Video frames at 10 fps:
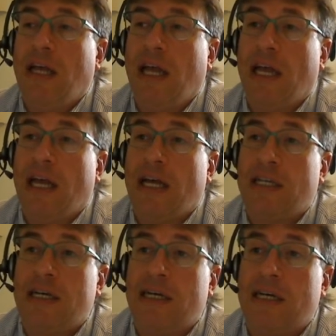
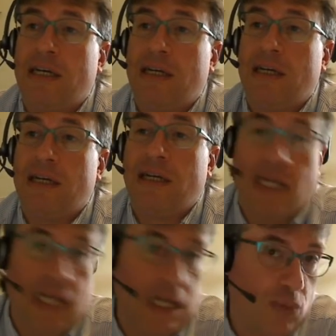And
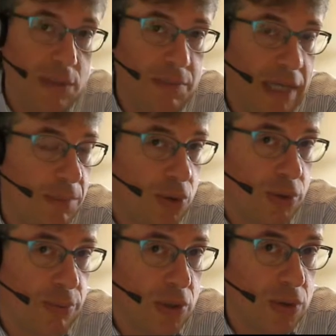then we'd be able
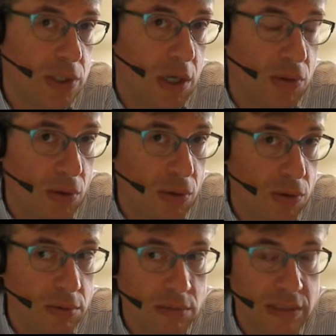to produce our
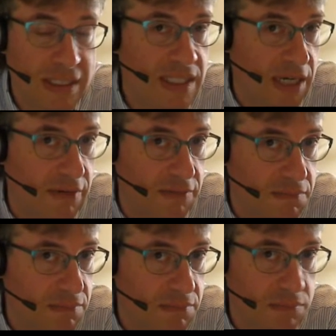own set of
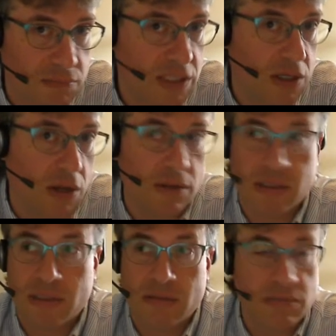
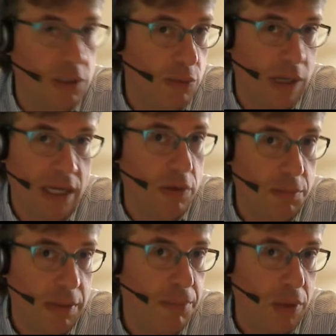results directly
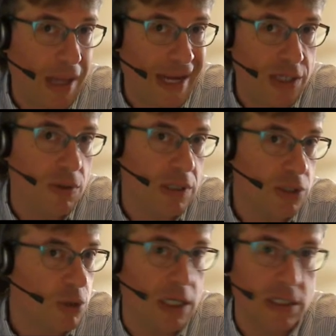with people I know and
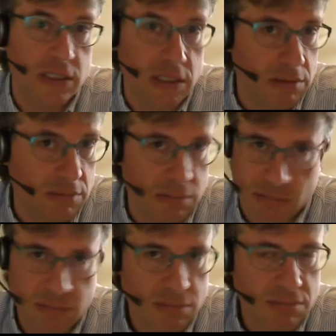trust, and
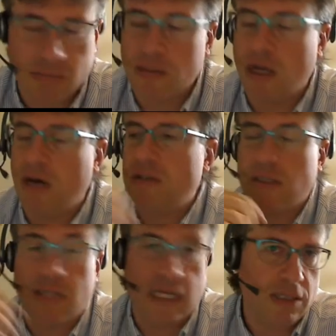
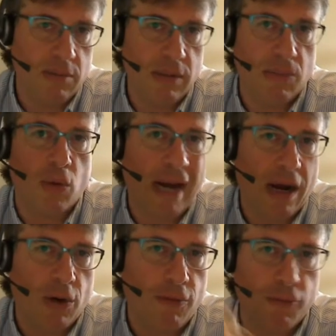obviously that's going to be more
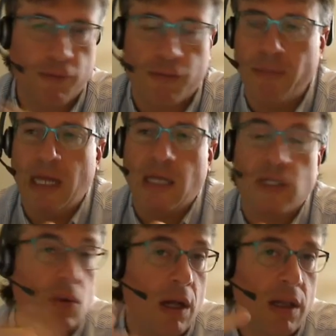powerful for me.
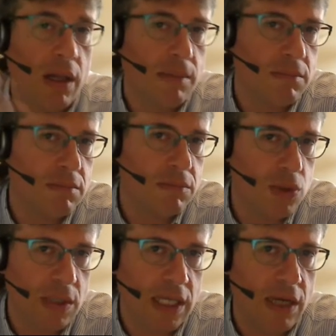So all I'm
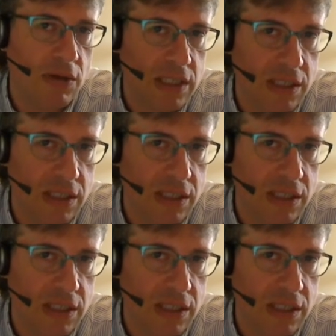doing here is